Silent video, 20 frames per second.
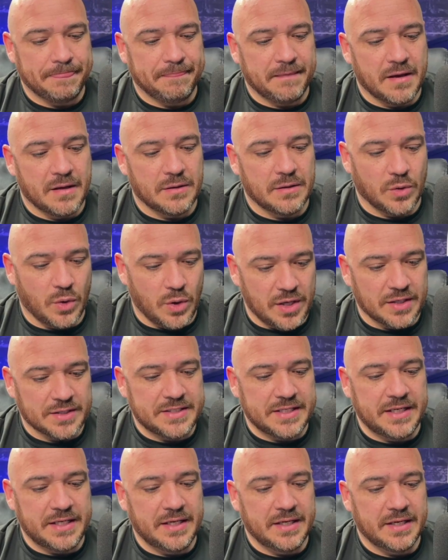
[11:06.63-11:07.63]

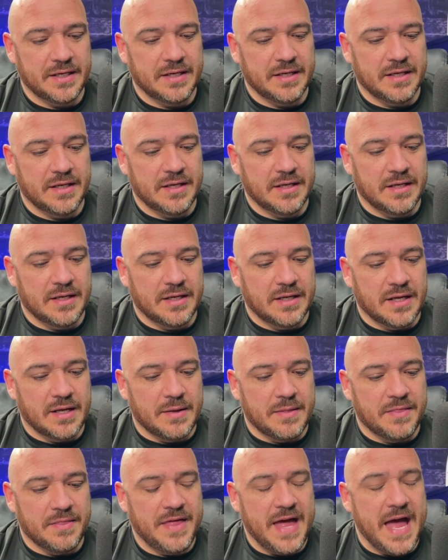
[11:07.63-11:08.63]
Loyalty.
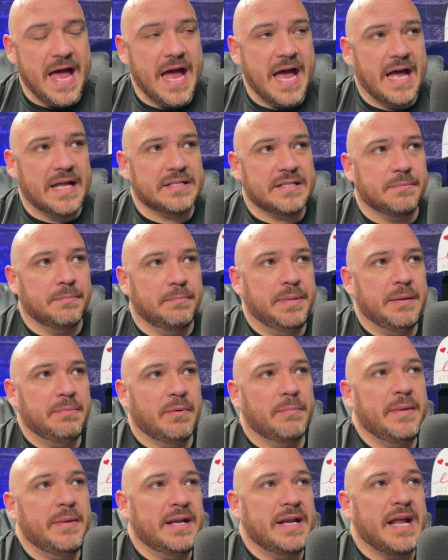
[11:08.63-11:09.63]
That people
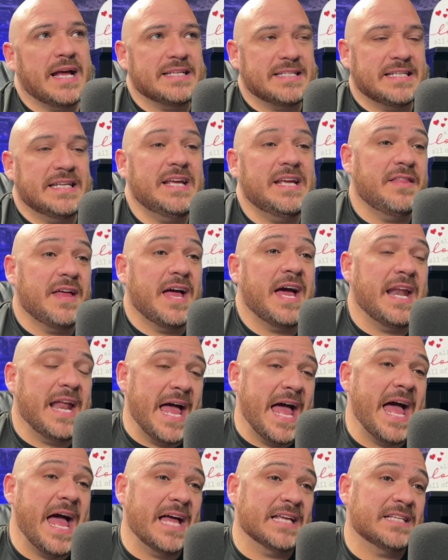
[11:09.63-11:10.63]
may not see that
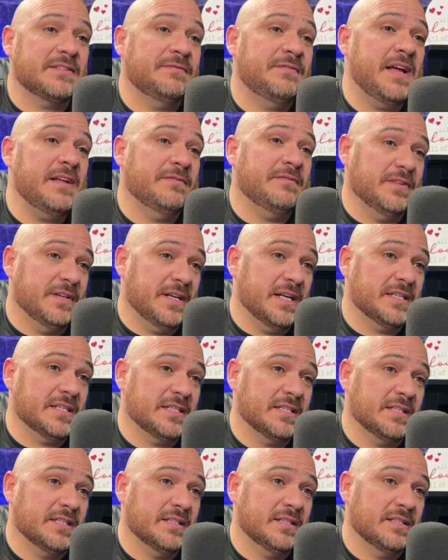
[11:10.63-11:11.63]
as faithfulness.
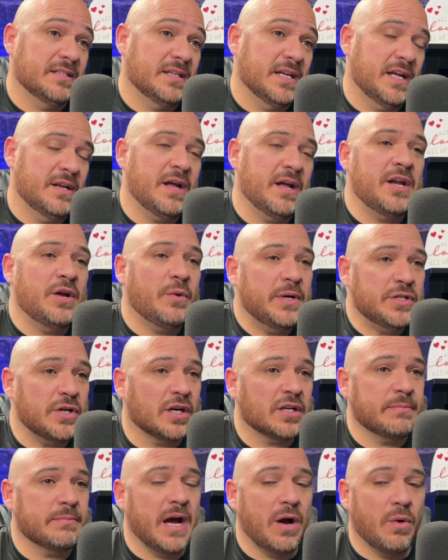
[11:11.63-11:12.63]
And I know we
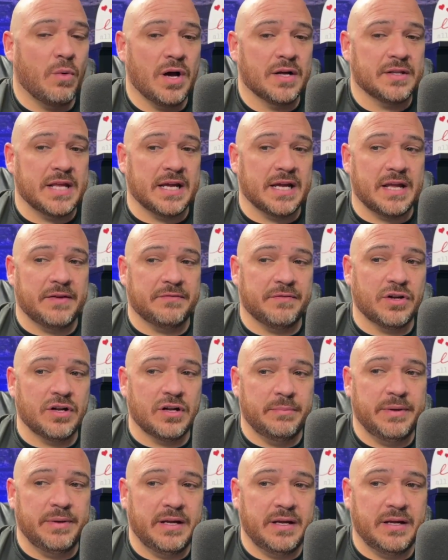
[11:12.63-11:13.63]
talked about one, like if you're going to
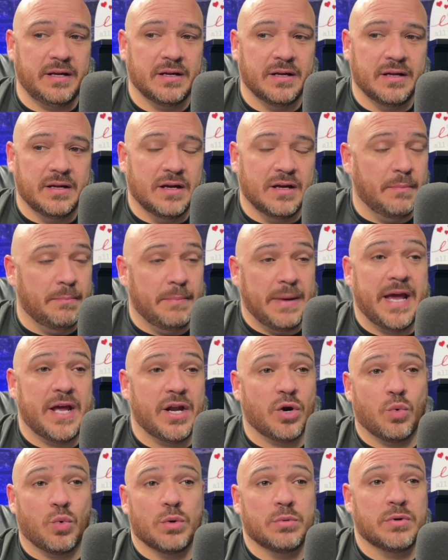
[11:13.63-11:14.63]
be a man
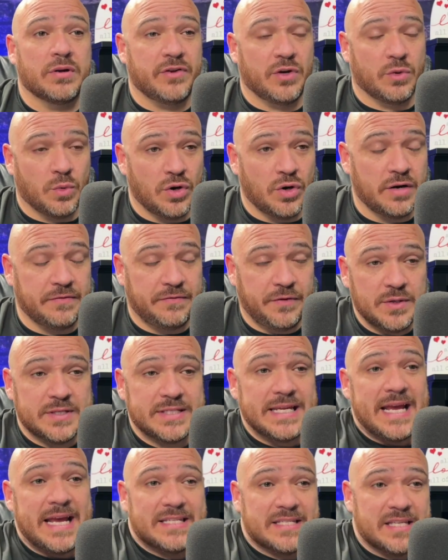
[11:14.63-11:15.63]
or woman of your word, if you
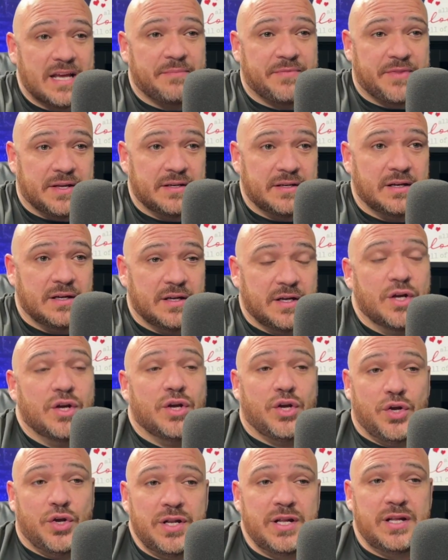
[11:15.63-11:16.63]
say something,
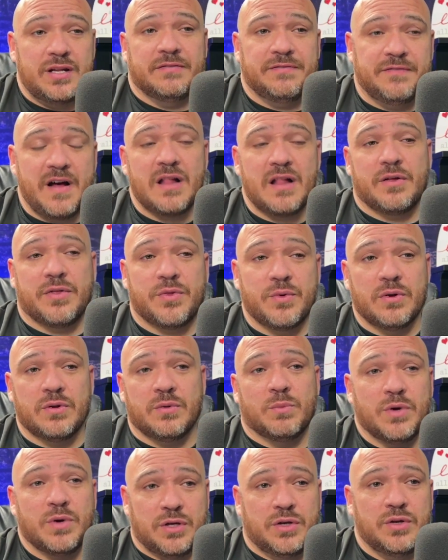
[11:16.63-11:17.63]
you need to follow through on
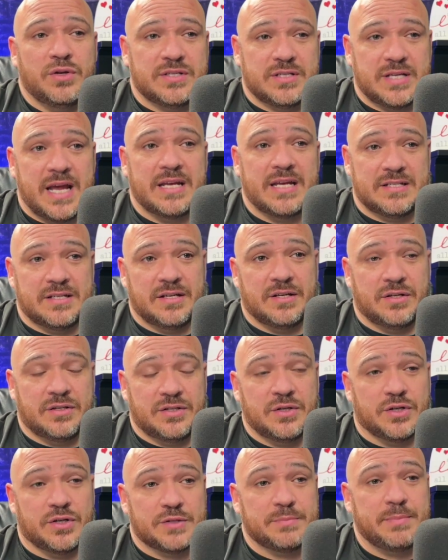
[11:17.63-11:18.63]
what you say to
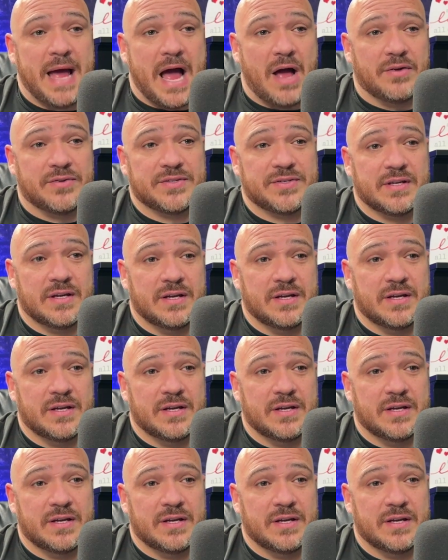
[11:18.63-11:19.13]
your spouse.